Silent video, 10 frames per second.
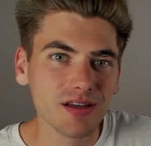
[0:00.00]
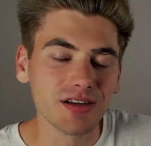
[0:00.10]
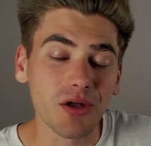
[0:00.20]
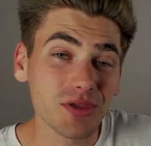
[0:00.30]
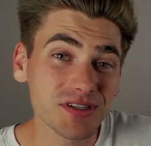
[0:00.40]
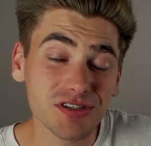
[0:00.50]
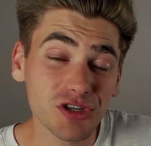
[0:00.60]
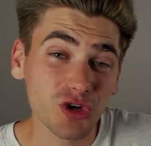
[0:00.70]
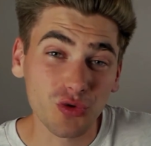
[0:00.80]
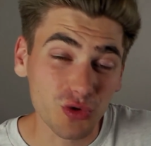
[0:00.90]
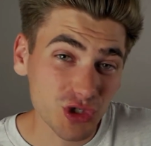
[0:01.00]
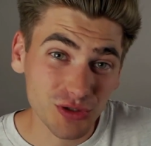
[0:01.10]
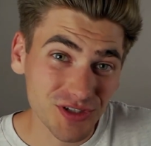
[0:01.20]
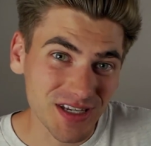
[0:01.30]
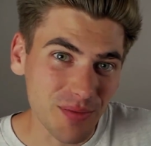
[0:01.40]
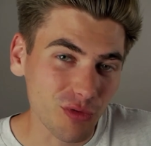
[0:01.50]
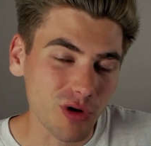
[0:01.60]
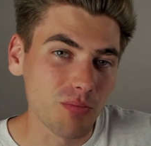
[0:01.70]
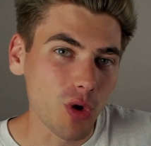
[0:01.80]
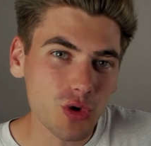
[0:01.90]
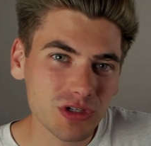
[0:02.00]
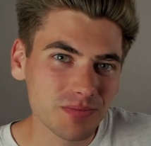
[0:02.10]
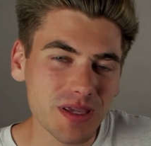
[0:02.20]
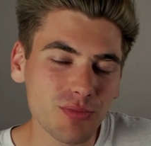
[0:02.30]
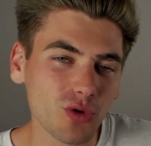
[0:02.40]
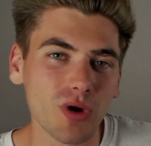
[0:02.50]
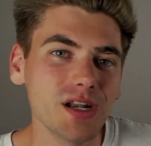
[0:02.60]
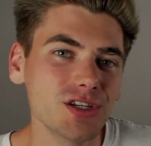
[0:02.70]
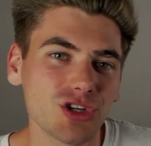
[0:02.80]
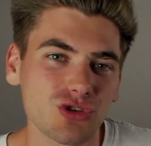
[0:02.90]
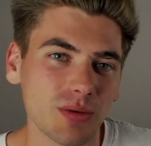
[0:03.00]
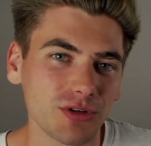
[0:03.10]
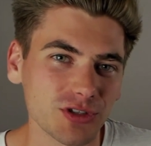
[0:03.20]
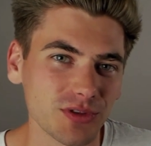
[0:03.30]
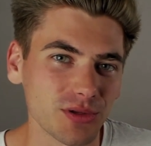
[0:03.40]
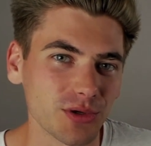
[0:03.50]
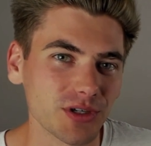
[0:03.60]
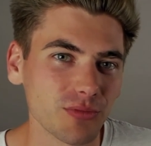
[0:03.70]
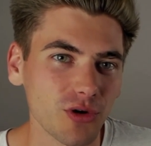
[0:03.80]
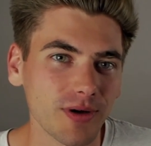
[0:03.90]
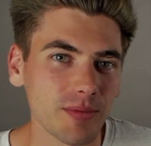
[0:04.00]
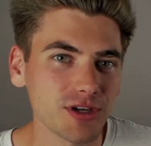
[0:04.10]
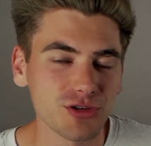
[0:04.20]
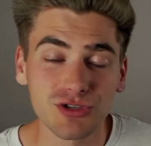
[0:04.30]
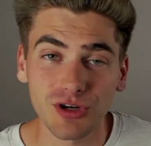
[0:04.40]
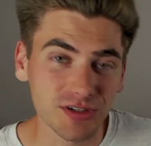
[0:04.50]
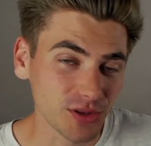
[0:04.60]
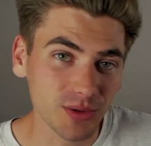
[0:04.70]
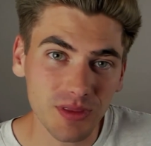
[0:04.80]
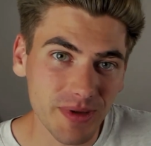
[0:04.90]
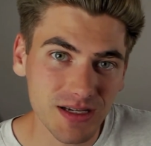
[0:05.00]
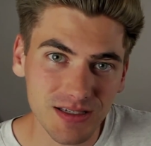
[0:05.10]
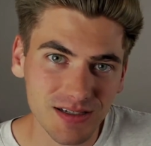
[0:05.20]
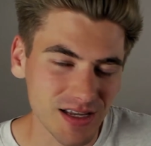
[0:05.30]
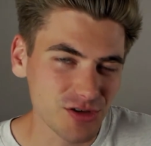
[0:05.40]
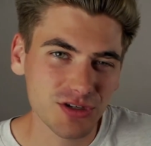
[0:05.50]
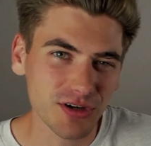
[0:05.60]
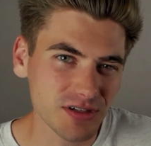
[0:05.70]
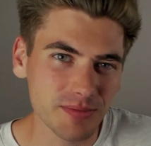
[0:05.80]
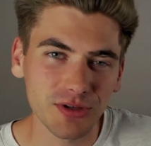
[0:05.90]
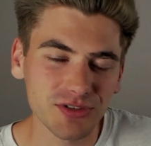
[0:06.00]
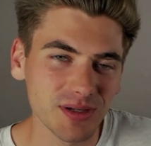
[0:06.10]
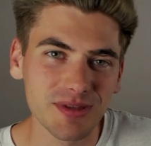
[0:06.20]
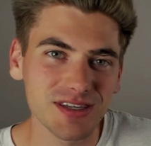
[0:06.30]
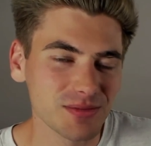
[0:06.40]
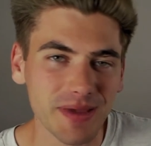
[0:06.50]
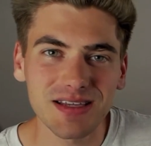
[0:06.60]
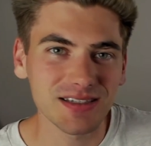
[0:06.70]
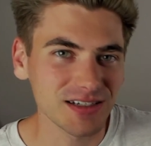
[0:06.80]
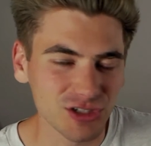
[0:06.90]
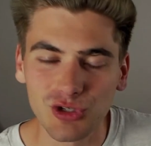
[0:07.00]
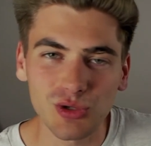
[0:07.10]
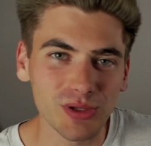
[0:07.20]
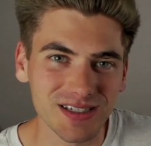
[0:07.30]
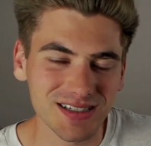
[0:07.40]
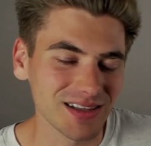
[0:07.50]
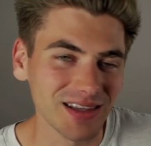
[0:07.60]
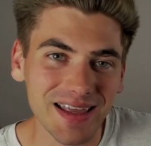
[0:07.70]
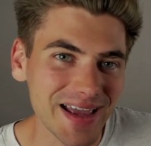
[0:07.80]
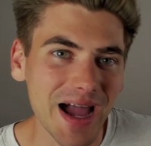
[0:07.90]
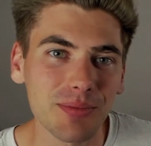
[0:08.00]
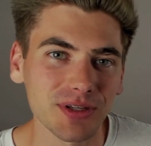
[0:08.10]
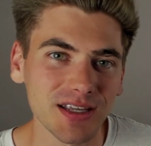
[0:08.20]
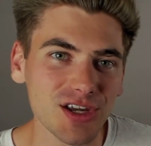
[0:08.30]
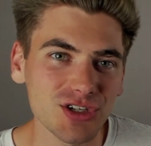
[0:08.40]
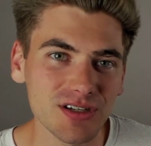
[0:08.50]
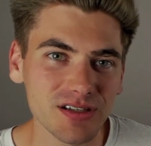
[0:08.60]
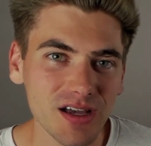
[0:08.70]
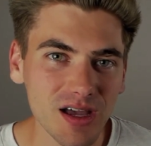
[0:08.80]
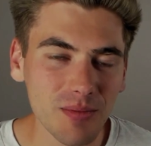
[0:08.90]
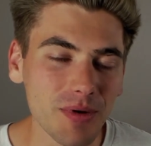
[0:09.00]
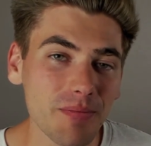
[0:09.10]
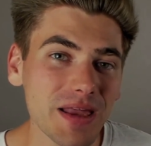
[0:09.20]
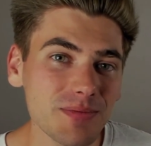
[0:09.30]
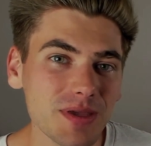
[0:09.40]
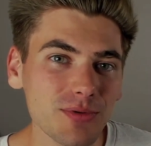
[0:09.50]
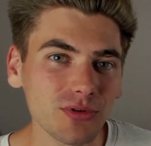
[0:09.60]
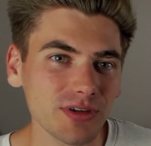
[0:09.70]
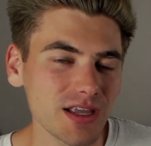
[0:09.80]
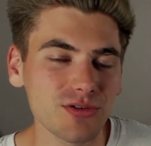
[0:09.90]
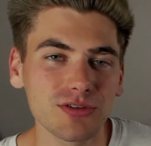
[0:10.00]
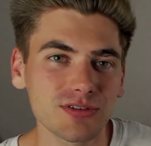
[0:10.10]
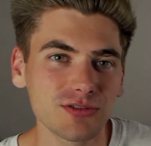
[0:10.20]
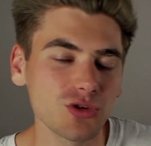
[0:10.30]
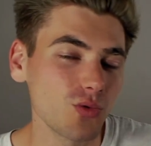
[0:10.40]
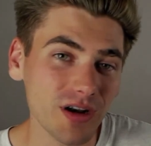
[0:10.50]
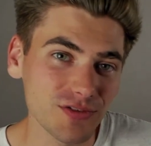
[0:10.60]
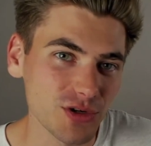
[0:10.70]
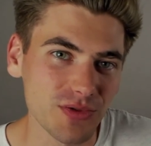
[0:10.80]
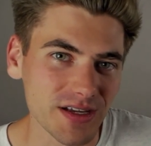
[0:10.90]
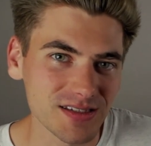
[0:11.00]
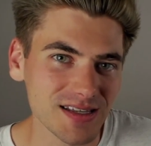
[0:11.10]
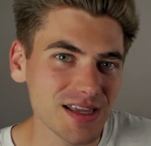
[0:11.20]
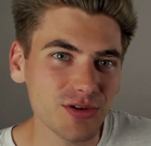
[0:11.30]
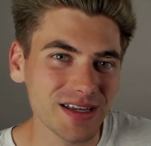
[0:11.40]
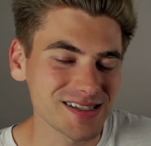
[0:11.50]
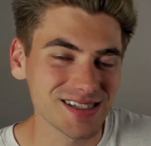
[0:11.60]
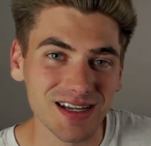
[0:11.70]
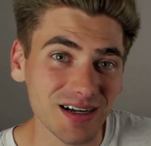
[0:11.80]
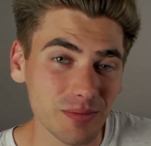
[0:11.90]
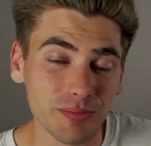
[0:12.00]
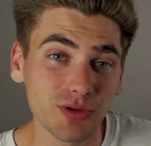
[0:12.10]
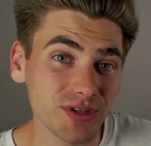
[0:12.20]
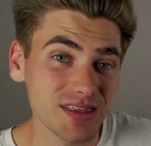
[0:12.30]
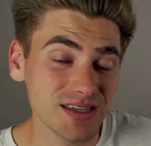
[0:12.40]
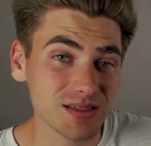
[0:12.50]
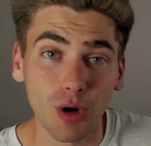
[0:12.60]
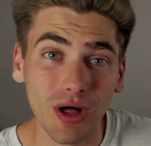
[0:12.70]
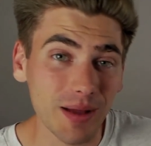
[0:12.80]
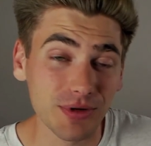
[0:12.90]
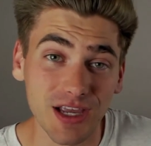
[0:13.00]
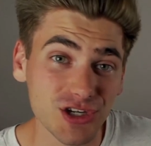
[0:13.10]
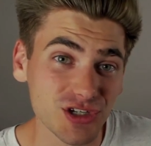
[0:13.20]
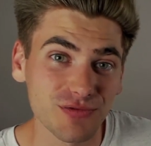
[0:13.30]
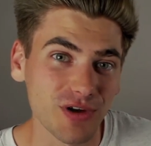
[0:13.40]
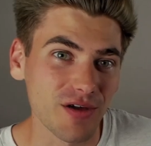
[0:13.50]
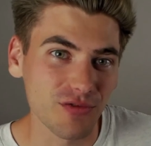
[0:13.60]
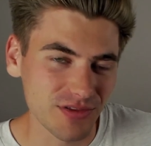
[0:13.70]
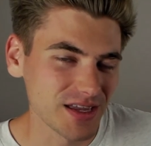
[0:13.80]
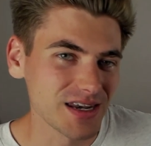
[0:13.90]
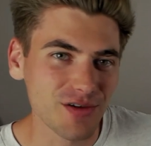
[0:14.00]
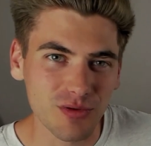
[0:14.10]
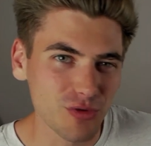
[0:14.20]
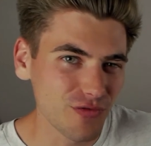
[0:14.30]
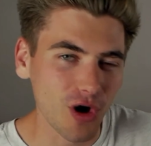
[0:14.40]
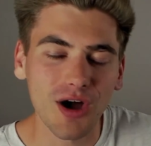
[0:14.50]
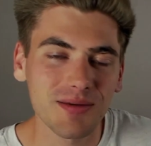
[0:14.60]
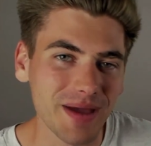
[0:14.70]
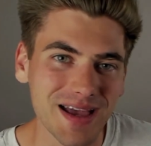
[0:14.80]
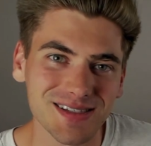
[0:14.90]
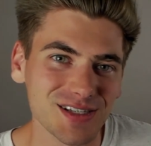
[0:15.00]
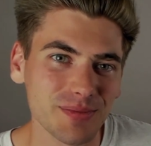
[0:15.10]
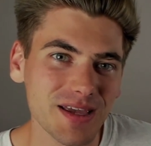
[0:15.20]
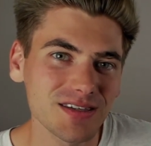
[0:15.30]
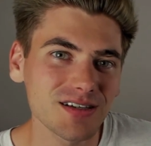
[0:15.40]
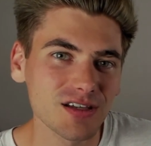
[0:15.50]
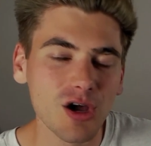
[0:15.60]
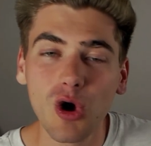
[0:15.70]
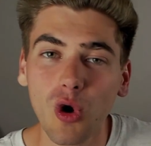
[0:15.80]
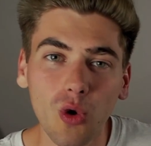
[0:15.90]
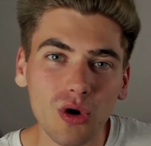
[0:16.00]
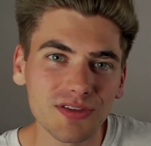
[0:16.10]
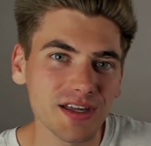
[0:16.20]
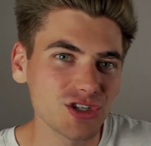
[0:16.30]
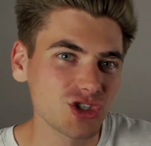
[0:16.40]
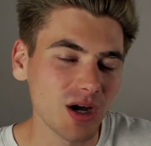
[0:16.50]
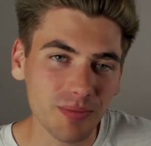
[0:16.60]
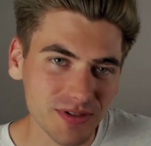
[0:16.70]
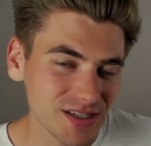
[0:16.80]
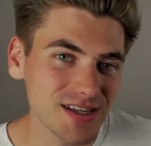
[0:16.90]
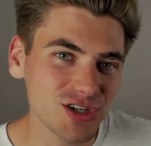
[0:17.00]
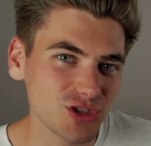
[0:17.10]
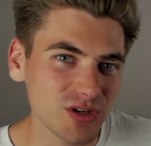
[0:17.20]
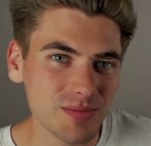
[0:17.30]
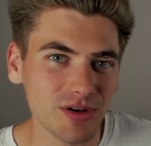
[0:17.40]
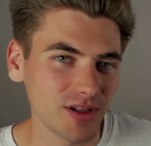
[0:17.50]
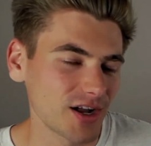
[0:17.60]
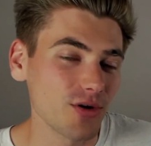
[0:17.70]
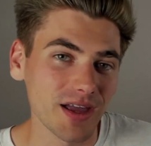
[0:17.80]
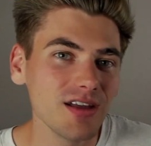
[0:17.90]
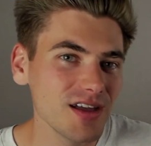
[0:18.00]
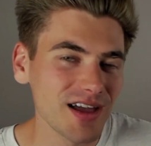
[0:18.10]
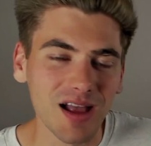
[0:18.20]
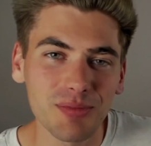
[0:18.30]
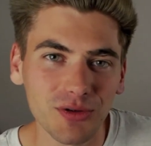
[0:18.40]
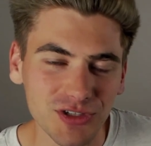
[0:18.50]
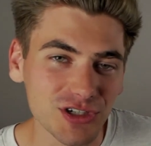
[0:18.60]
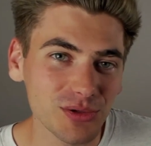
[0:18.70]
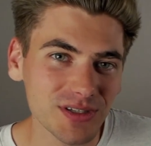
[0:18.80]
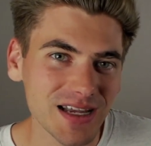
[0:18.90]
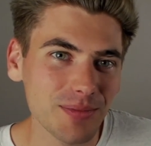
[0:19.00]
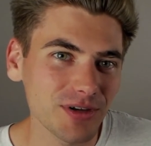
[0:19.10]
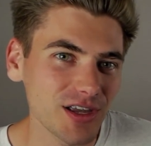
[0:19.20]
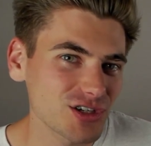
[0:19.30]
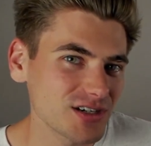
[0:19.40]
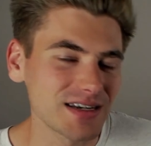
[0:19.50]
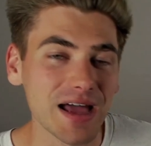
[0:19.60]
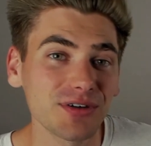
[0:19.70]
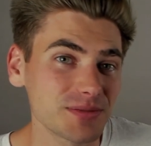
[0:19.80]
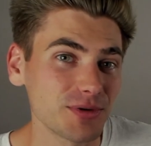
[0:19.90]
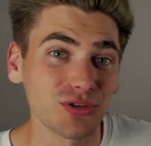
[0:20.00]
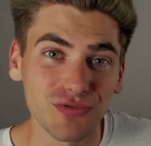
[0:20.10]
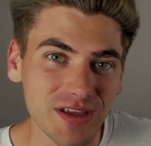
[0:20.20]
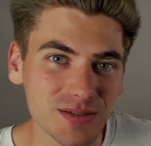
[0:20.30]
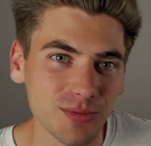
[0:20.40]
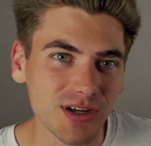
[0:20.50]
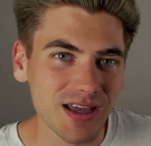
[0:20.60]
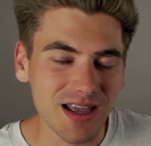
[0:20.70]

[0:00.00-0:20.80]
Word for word: Now, this is the crucial step where most people run into troubles when they're learning programming. You start to learn the basics and you start to build some of these basic to-do list-like applications, but many people either do one of 2 things. They either get stuck building these small applications forever and they never move on past these basics, Or they jump to the extreme and are like, okay, I built to-do list application, now let's build Facebook.